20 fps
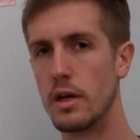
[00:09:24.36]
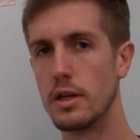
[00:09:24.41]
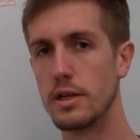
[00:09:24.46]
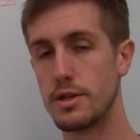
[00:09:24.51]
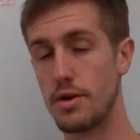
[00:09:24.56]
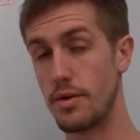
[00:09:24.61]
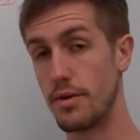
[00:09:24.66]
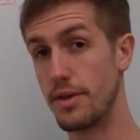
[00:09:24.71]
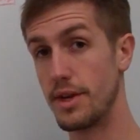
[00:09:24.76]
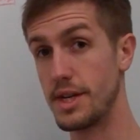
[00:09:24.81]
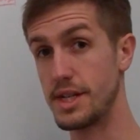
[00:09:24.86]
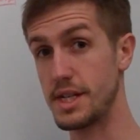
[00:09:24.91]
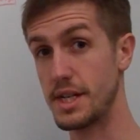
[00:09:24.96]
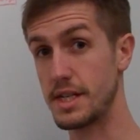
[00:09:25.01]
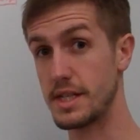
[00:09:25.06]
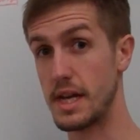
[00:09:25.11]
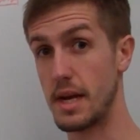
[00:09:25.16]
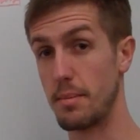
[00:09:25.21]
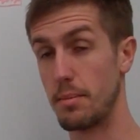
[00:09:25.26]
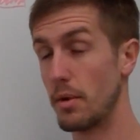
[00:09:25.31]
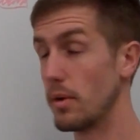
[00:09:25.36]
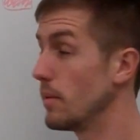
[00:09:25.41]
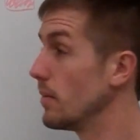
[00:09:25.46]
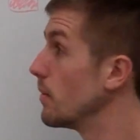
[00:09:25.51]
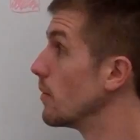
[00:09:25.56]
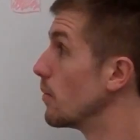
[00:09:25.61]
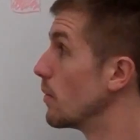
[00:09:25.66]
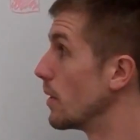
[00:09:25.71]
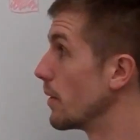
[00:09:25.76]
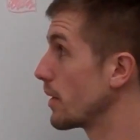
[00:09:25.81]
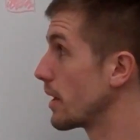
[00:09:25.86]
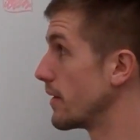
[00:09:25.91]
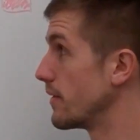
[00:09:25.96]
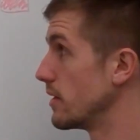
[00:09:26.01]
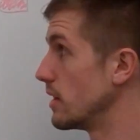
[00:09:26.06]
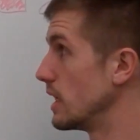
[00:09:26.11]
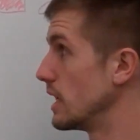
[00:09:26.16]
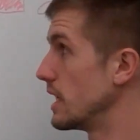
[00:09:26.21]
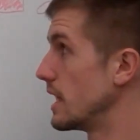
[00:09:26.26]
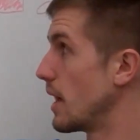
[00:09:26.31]
So in this example, we were
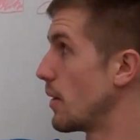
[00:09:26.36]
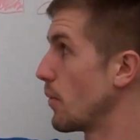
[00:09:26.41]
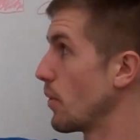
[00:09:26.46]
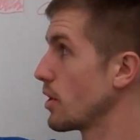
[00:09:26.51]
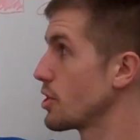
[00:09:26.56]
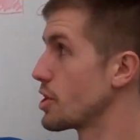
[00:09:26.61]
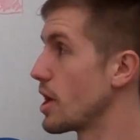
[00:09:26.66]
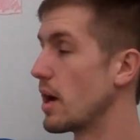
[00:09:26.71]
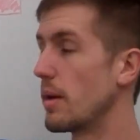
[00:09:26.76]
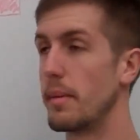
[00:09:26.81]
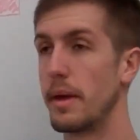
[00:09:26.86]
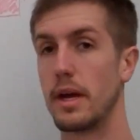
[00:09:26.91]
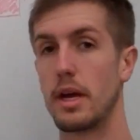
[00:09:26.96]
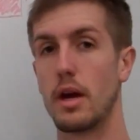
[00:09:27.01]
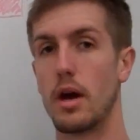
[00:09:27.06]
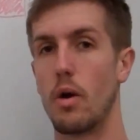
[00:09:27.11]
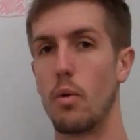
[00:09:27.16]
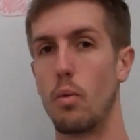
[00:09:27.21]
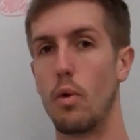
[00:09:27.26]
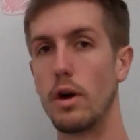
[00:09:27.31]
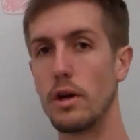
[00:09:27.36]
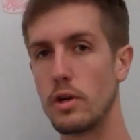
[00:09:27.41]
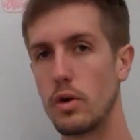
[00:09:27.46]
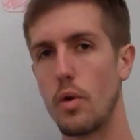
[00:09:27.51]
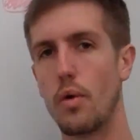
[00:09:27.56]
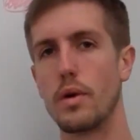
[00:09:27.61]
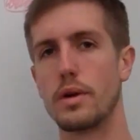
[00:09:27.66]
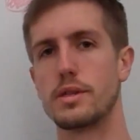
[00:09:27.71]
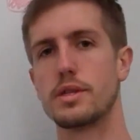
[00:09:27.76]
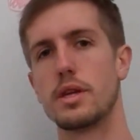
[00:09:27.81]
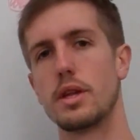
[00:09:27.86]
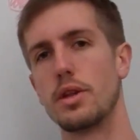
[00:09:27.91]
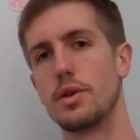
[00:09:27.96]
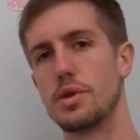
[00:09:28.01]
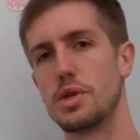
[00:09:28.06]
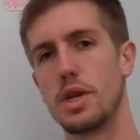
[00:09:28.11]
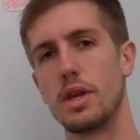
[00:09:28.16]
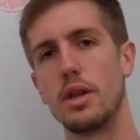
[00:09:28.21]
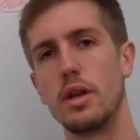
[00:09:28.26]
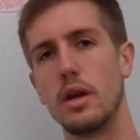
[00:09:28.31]
given that we're trying to make a 1-quart
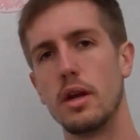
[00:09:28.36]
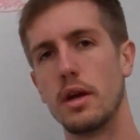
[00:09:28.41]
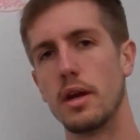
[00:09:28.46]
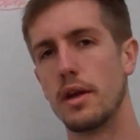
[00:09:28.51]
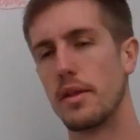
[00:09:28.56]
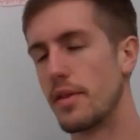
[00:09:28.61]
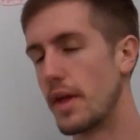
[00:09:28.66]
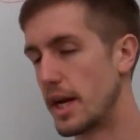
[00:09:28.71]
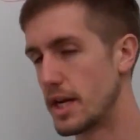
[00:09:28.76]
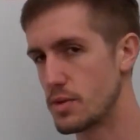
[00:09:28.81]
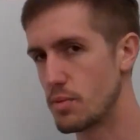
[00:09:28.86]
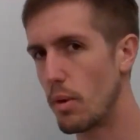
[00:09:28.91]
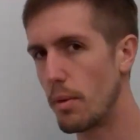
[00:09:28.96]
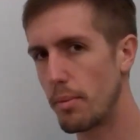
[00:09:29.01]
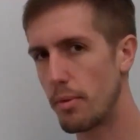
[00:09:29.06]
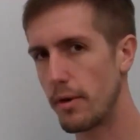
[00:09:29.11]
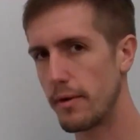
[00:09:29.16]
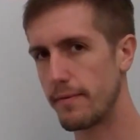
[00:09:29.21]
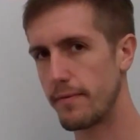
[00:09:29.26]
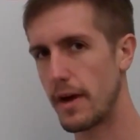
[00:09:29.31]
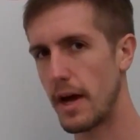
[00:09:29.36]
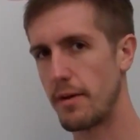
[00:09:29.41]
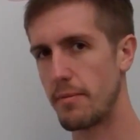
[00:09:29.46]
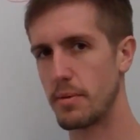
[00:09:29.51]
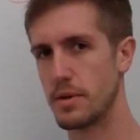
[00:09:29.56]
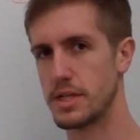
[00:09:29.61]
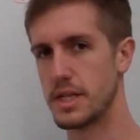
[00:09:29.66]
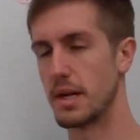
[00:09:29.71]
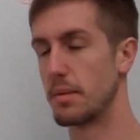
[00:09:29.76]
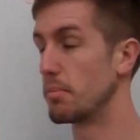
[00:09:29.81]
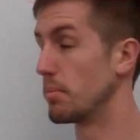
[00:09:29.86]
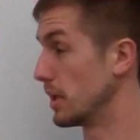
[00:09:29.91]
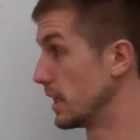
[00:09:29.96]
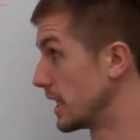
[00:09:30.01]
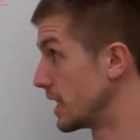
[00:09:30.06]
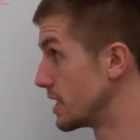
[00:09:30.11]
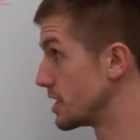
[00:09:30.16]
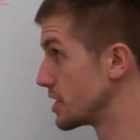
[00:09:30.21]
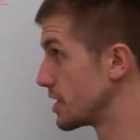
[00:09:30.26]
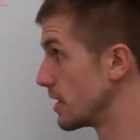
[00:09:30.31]
solution that is 1.5%
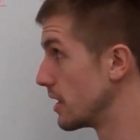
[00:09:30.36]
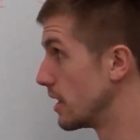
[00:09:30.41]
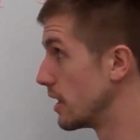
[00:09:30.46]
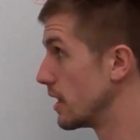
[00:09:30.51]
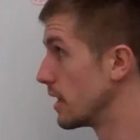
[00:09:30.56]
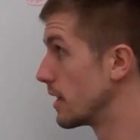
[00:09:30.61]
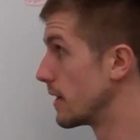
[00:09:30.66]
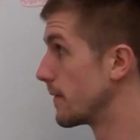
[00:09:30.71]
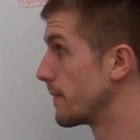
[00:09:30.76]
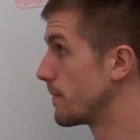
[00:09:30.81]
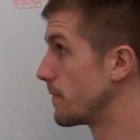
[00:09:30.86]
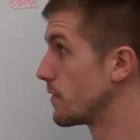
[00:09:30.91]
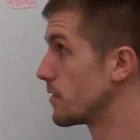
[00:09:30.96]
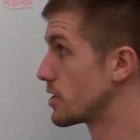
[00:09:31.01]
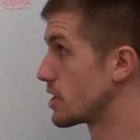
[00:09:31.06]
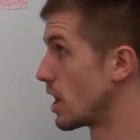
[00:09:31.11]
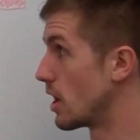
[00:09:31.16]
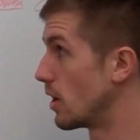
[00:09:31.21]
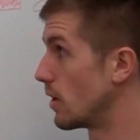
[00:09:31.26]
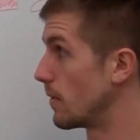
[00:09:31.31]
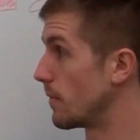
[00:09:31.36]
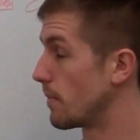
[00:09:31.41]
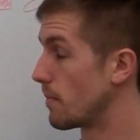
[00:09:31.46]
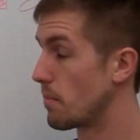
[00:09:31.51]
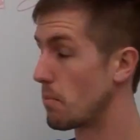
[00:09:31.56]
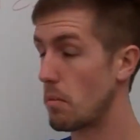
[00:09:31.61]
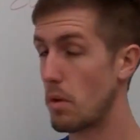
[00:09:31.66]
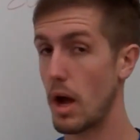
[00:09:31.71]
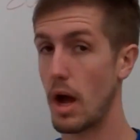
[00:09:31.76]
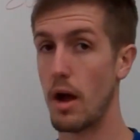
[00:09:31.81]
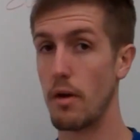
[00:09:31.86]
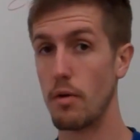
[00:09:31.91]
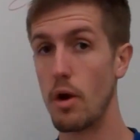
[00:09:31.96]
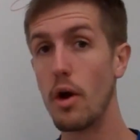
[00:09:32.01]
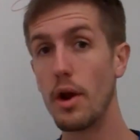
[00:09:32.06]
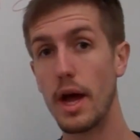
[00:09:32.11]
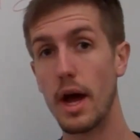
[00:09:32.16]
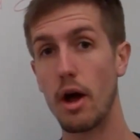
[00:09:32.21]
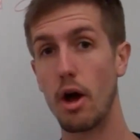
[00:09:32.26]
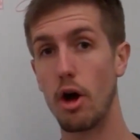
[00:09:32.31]
bleach. So I
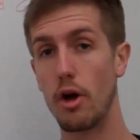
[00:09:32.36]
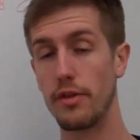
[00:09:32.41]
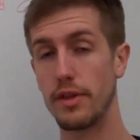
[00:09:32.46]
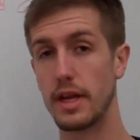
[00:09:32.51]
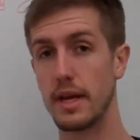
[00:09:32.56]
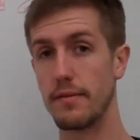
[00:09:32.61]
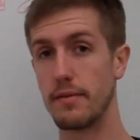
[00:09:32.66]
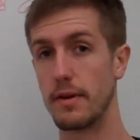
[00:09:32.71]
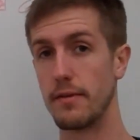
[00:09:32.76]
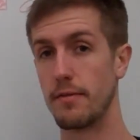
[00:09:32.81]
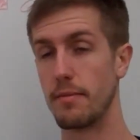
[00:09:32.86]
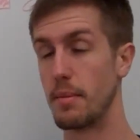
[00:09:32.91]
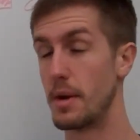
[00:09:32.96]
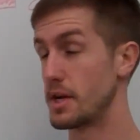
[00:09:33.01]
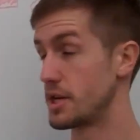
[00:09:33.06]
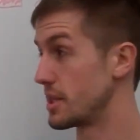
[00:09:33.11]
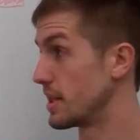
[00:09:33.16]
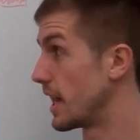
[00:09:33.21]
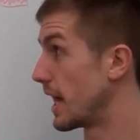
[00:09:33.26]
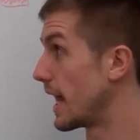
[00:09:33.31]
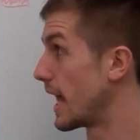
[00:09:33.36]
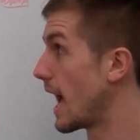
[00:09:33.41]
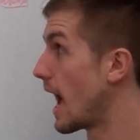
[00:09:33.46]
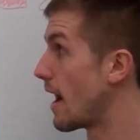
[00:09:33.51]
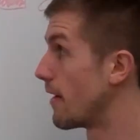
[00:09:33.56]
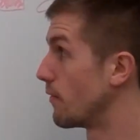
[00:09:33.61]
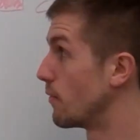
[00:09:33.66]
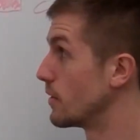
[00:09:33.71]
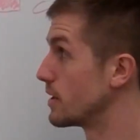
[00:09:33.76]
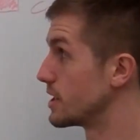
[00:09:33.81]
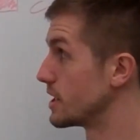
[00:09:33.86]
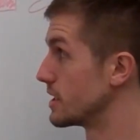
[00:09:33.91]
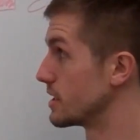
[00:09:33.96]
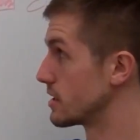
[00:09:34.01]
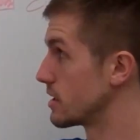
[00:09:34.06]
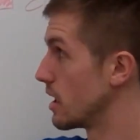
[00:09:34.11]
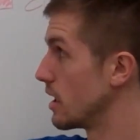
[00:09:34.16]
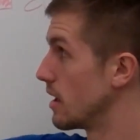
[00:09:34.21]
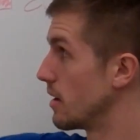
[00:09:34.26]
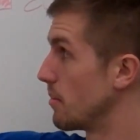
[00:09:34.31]
wrote out all the given information that I have, which
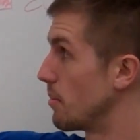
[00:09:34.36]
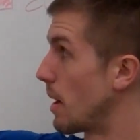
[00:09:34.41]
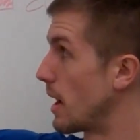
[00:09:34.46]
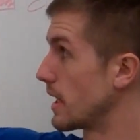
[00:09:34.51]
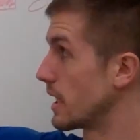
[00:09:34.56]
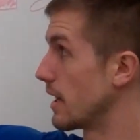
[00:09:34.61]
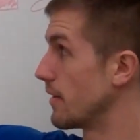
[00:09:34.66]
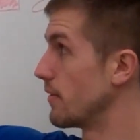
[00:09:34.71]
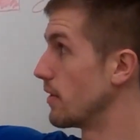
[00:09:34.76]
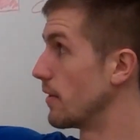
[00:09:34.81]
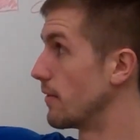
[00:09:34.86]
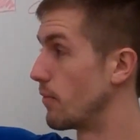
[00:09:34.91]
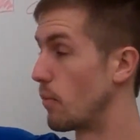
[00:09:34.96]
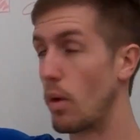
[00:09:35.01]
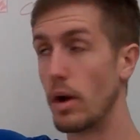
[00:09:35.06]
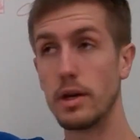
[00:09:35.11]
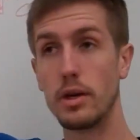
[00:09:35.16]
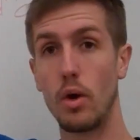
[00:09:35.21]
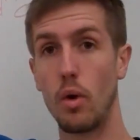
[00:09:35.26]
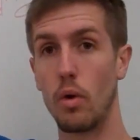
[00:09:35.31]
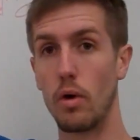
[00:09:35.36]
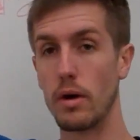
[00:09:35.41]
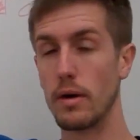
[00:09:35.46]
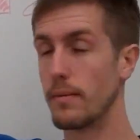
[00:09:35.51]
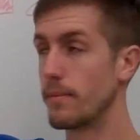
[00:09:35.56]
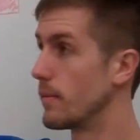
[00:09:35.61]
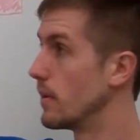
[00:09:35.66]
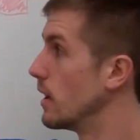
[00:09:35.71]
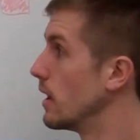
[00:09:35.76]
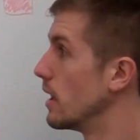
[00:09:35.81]
is my given of 1 quart.